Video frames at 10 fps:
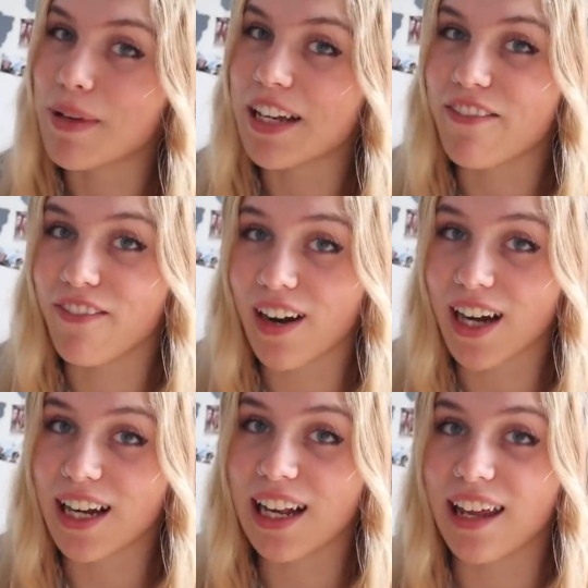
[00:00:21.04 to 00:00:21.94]
to make it
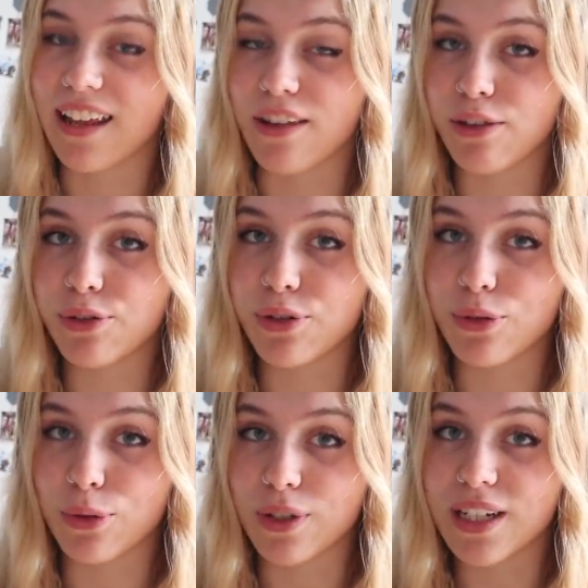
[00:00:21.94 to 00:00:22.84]
very clear that you do
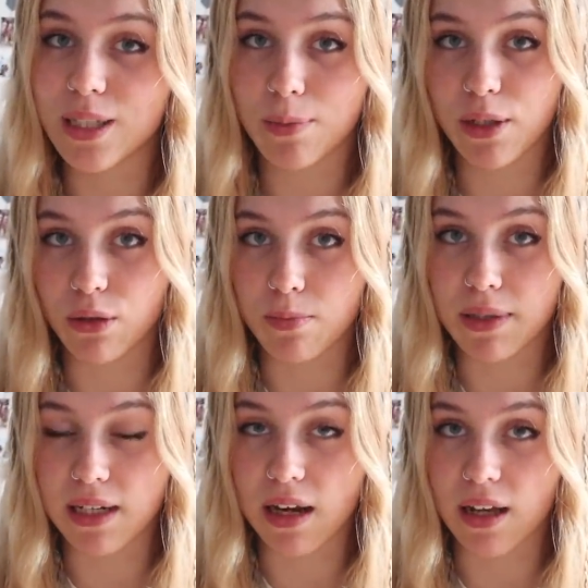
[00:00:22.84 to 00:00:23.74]
not need to be
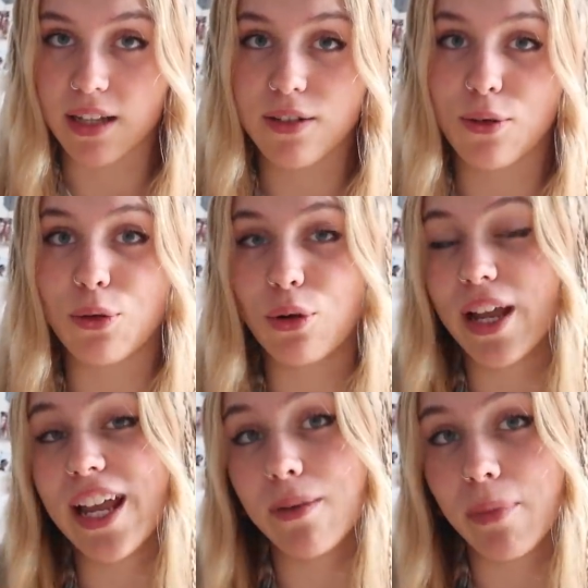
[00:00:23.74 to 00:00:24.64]
hospitalised
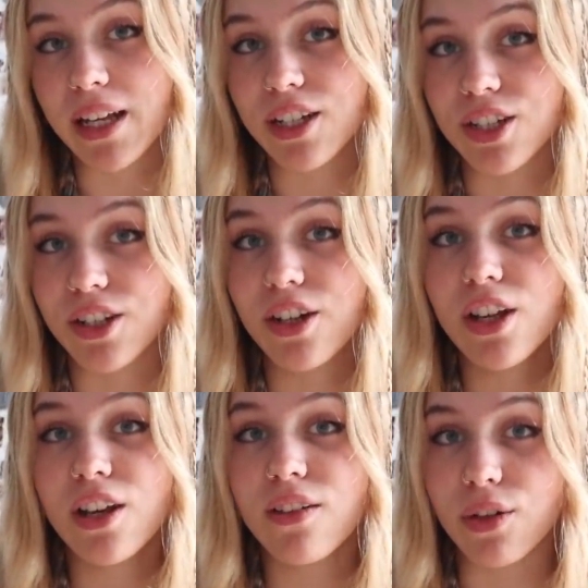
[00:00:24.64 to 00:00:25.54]
or inpatient
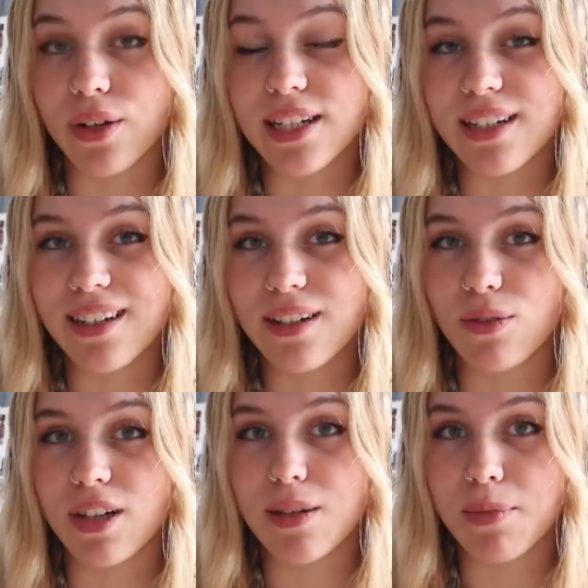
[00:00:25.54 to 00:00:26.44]
for your eating
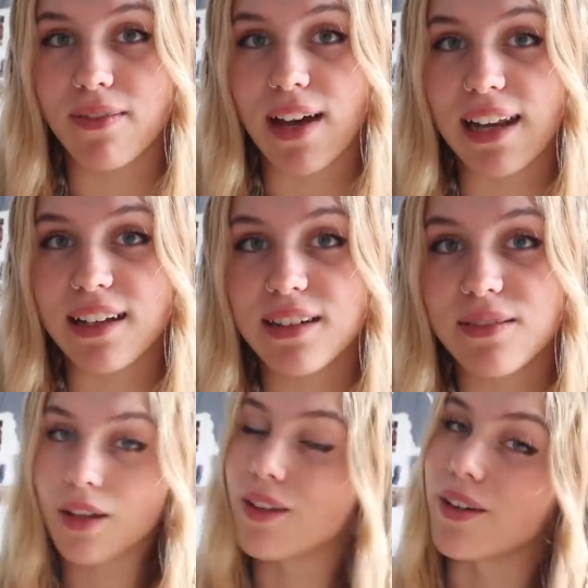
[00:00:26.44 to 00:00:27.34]
disorder to be valid.
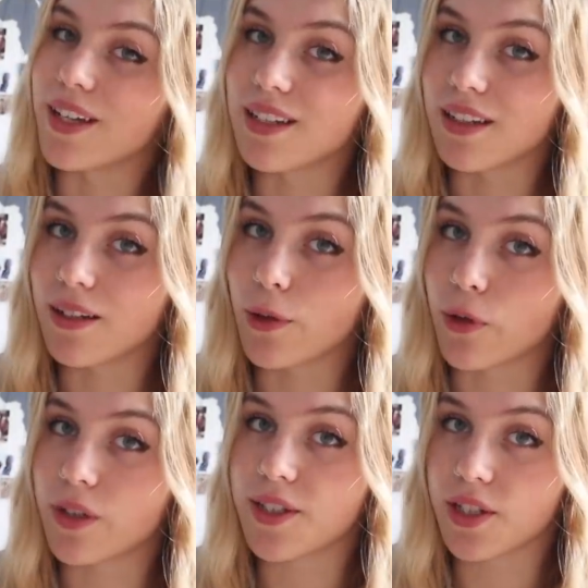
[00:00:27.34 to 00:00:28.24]
Your eating
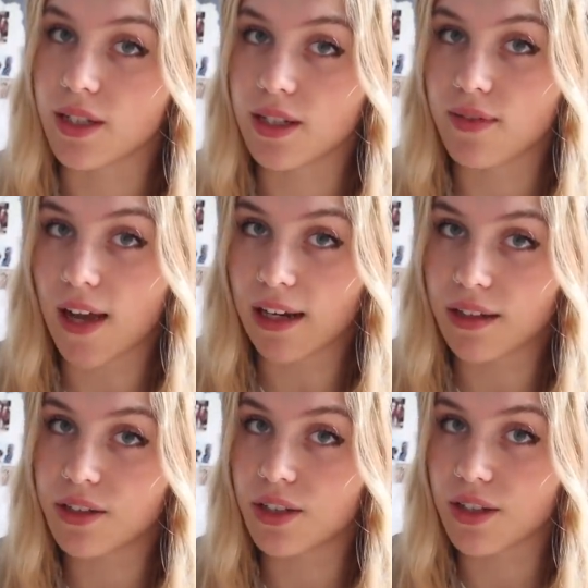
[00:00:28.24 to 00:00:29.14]
disorder is just as
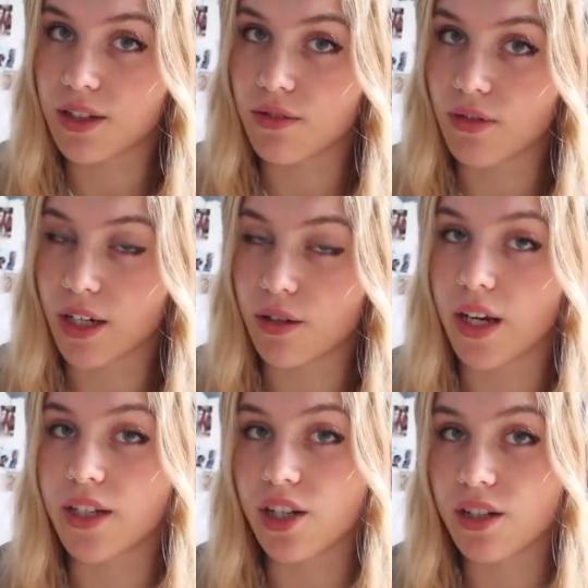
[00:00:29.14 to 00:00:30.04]
valid, just as real,
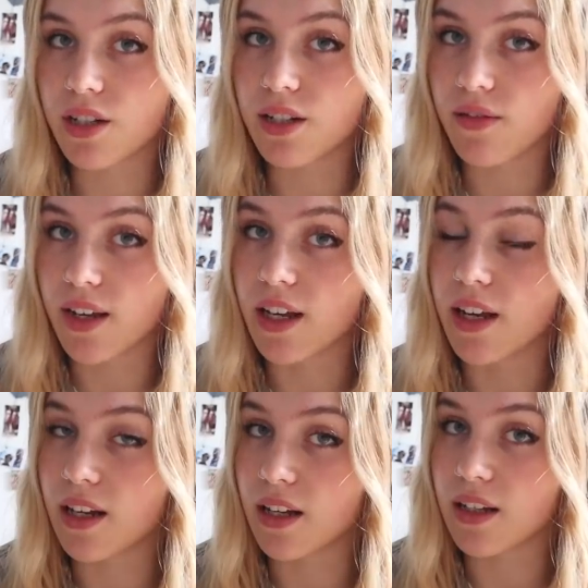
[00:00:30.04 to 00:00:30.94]
and just as
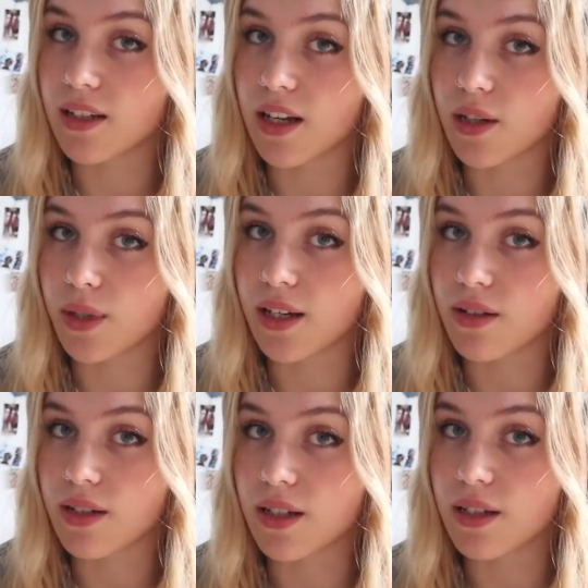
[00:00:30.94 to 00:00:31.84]
severe as anyone
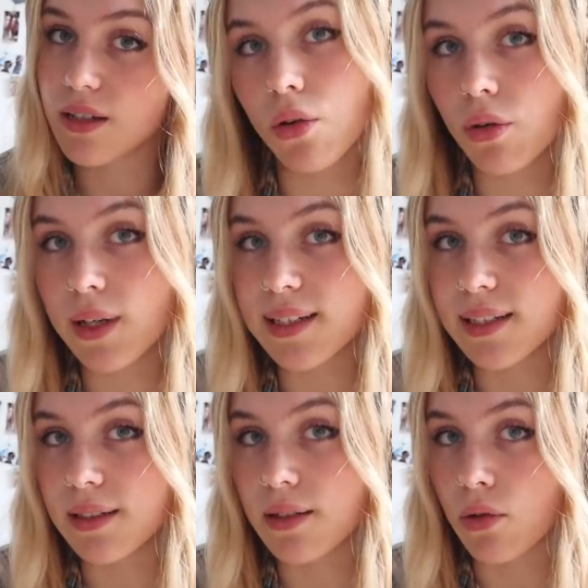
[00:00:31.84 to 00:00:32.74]
else's. All
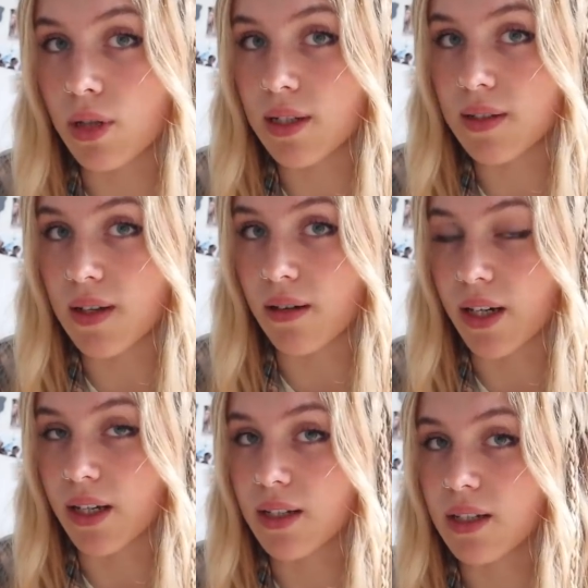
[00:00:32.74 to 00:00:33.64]
eating disorders are
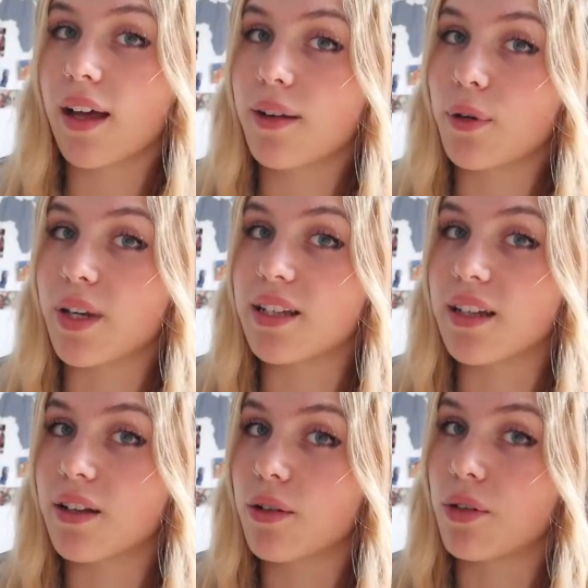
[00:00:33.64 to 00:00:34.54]
serious, and all
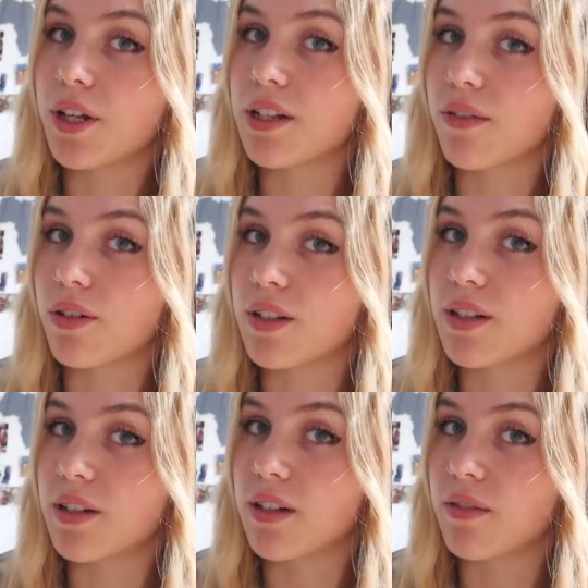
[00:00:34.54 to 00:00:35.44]
eating disorder sufferers
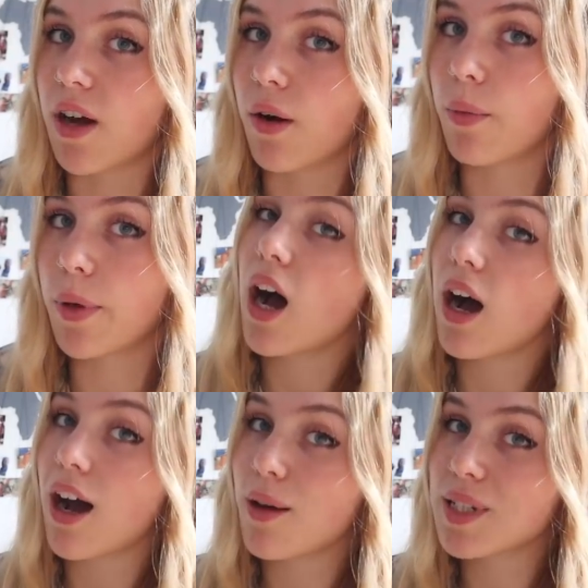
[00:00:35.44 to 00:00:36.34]
deserve help.
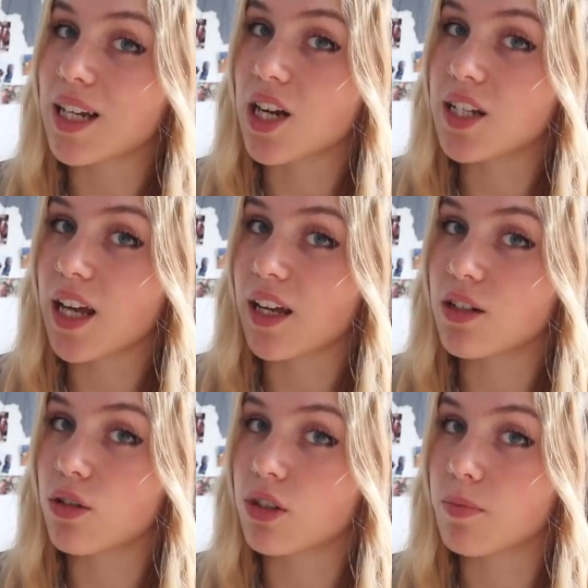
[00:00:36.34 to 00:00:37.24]
I was actually taken
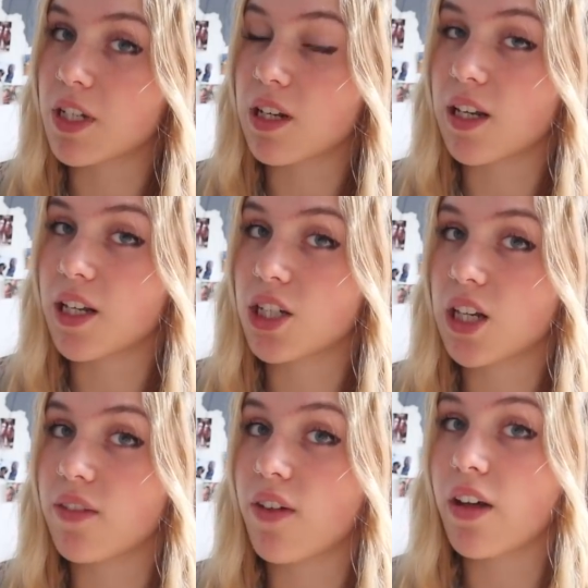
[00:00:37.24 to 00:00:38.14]
to hospital
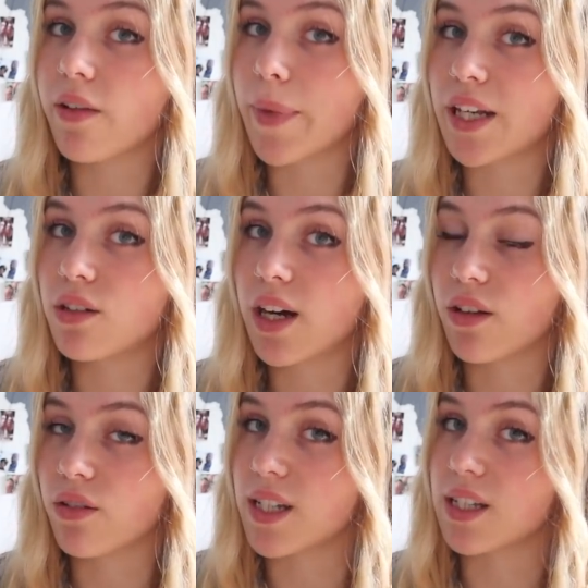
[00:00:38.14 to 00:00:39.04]
initially for other mental
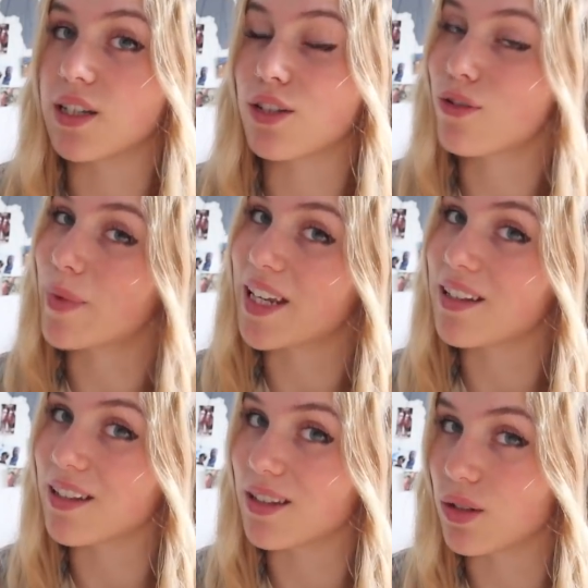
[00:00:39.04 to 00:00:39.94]
health reasons, not my
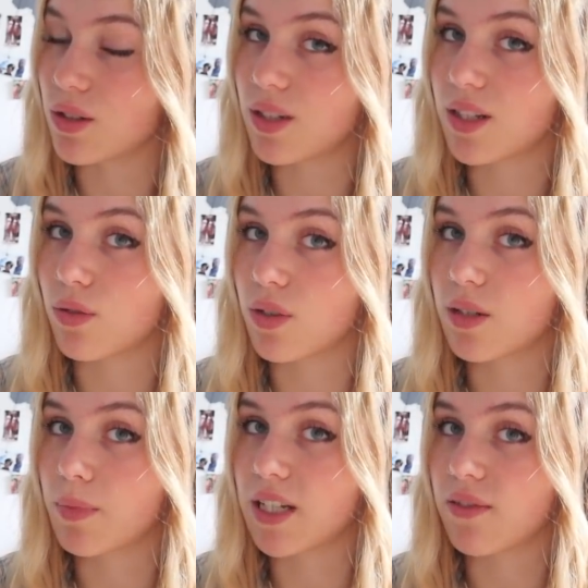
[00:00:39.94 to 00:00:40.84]
eating disorder
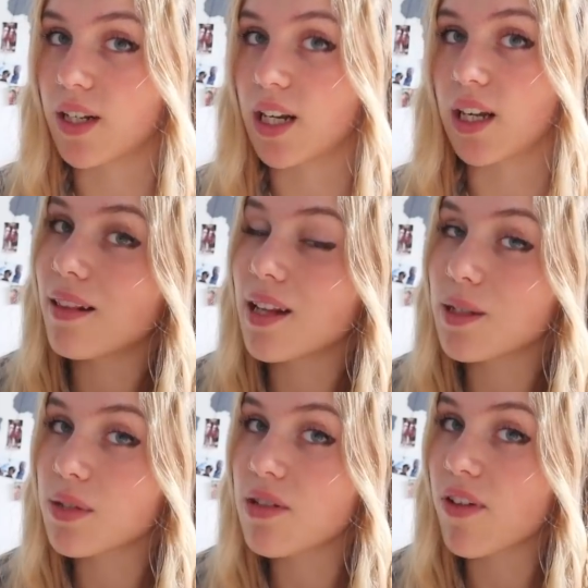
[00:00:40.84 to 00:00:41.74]
specifically.
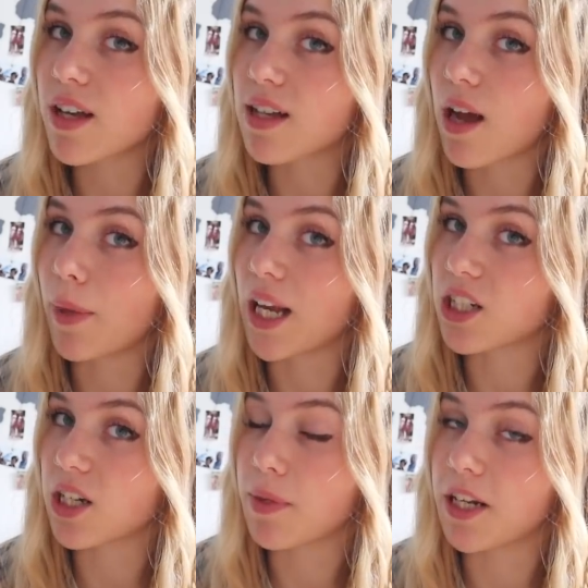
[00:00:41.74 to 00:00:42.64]
This was the first time I'd
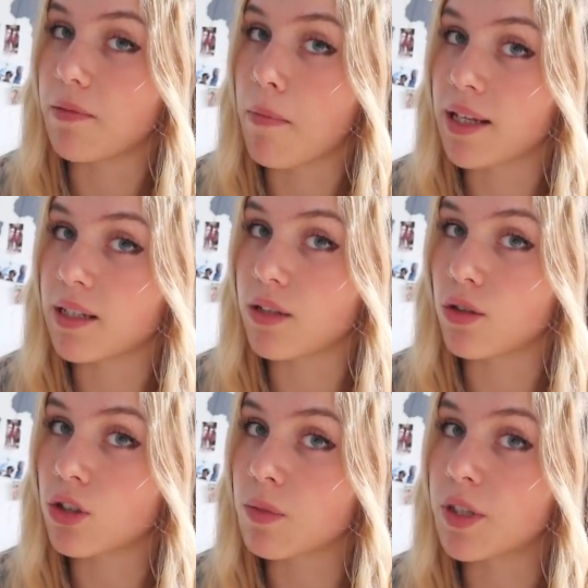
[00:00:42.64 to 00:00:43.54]
actually been admitted to
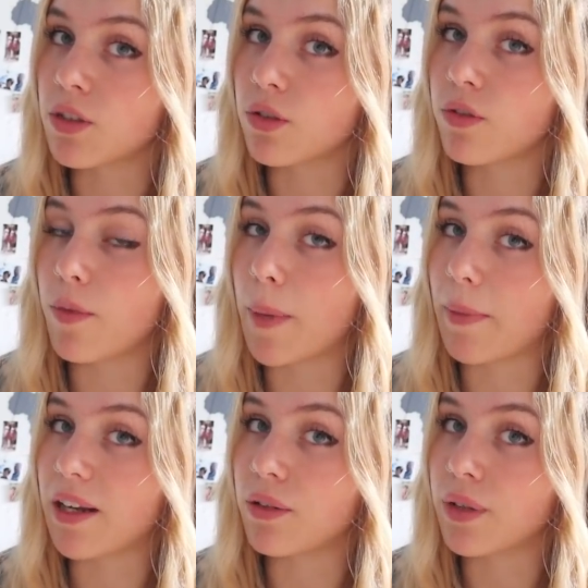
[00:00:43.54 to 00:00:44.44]
hospital for my
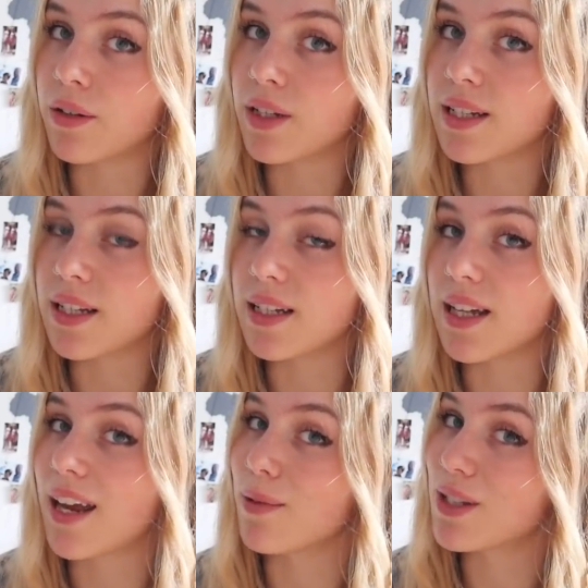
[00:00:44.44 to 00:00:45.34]
mental illnesses,
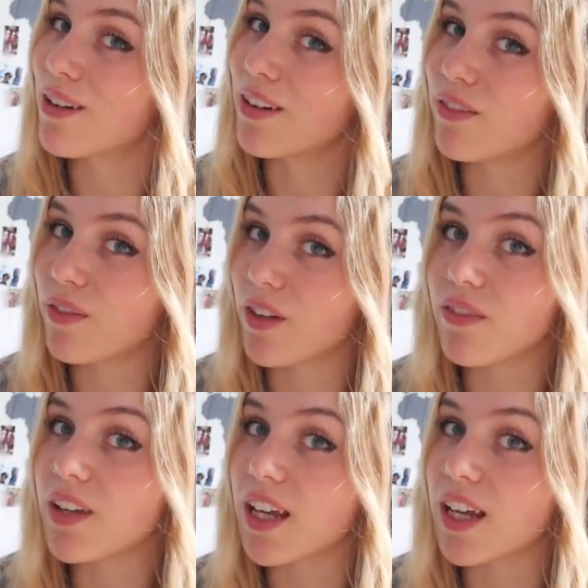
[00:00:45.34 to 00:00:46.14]
and it was only for 5